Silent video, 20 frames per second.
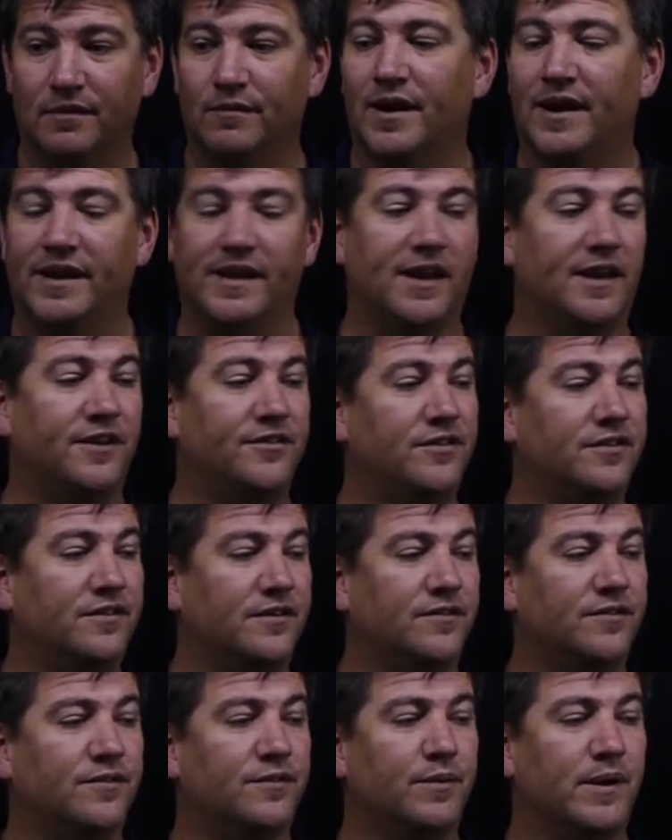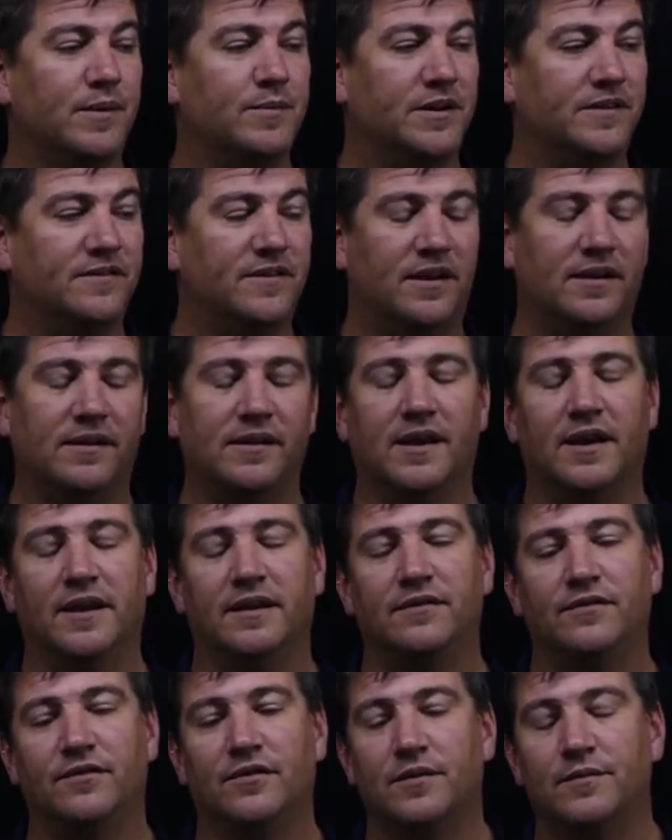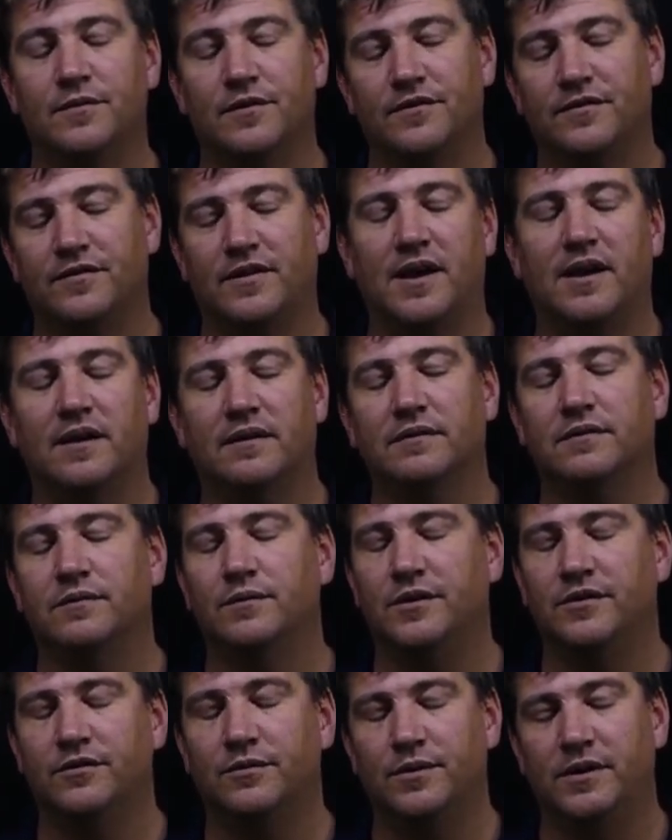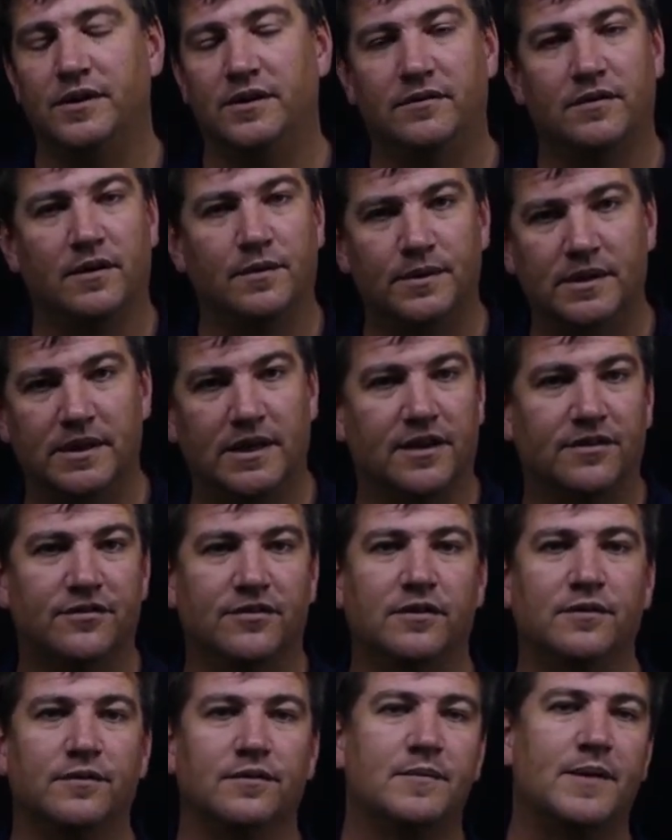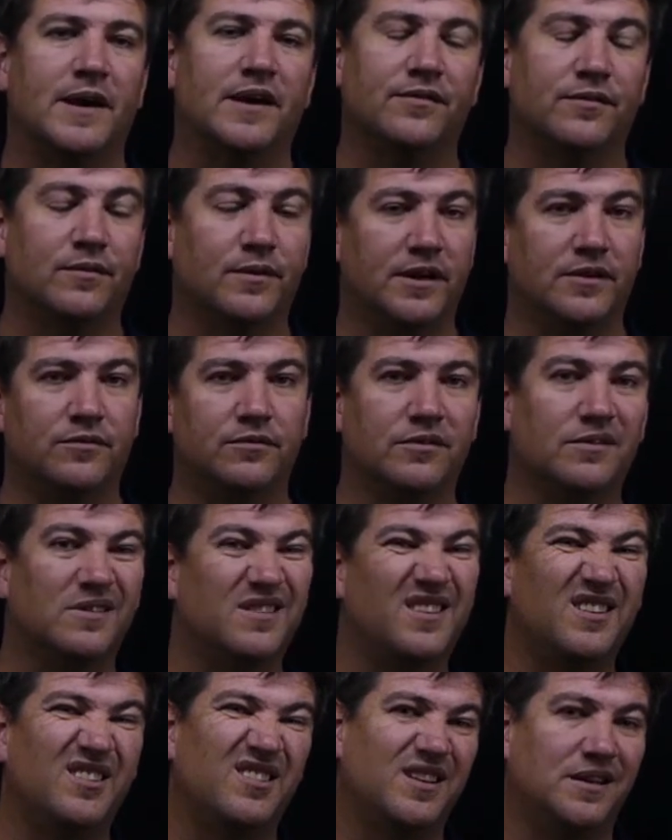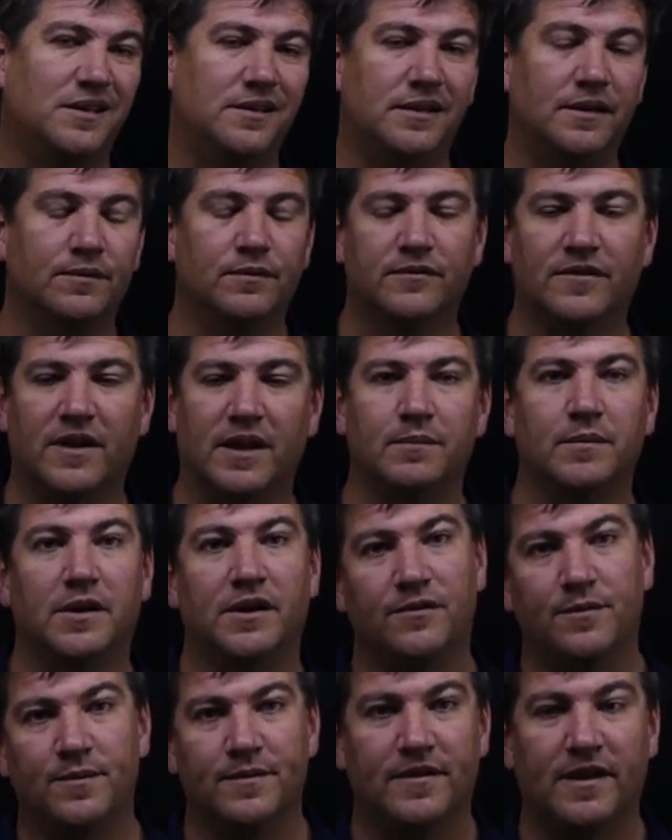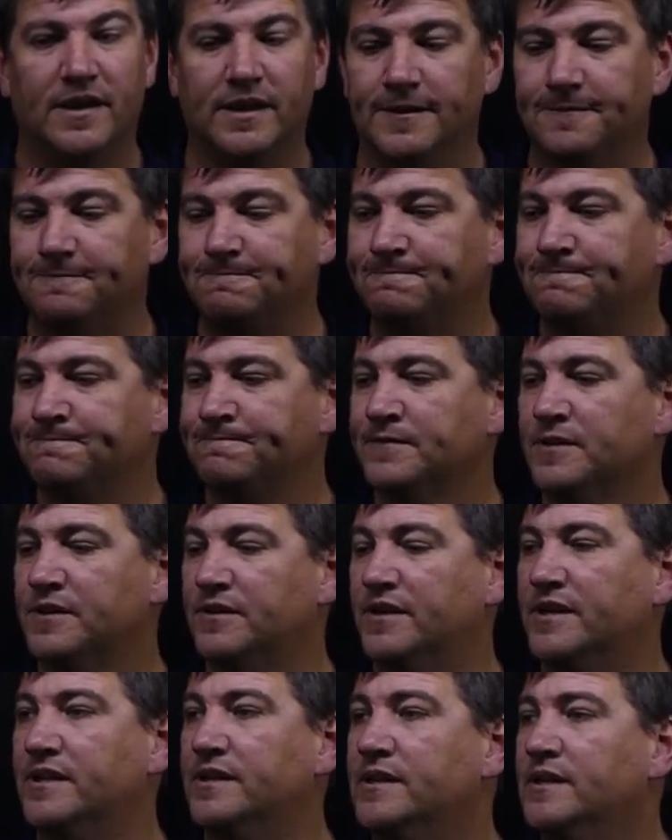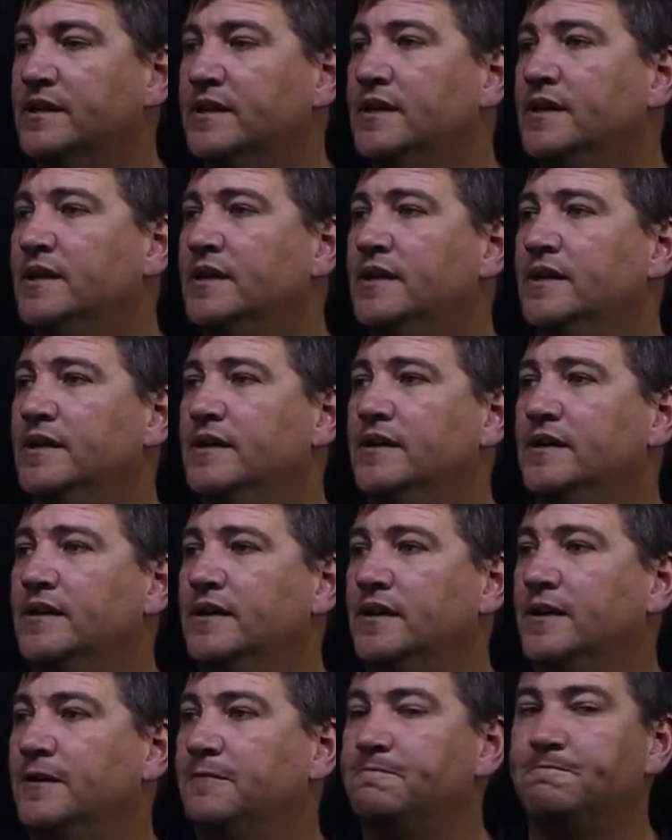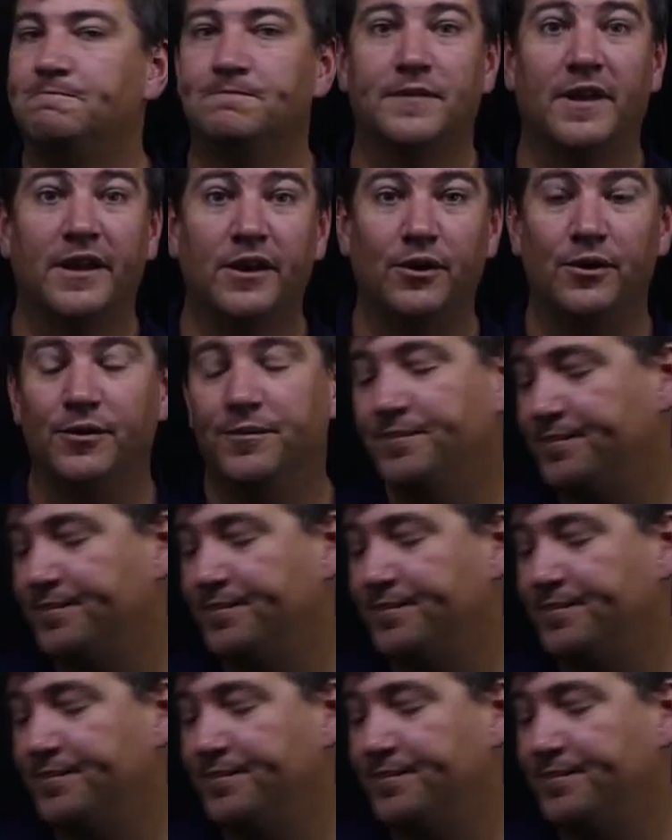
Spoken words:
radiation, it's 3 by 10 to the 8. In terms of sound, which we dealt with last year, it was about 330, give or take, meters per second. All right. Thank you.